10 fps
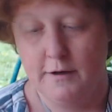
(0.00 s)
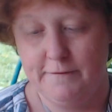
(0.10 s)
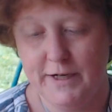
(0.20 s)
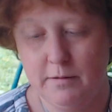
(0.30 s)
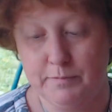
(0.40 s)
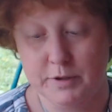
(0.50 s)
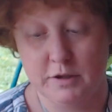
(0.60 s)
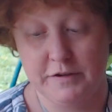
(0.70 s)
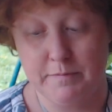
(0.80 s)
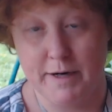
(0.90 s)
Van
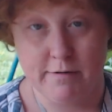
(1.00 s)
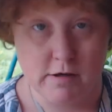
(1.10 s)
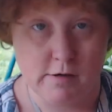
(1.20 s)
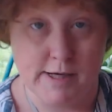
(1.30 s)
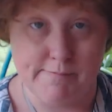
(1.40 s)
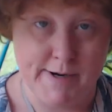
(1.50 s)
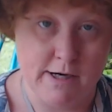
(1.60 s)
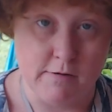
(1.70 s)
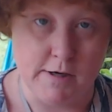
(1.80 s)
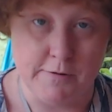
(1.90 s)
blurs micro and
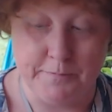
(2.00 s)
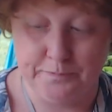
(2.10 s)
macro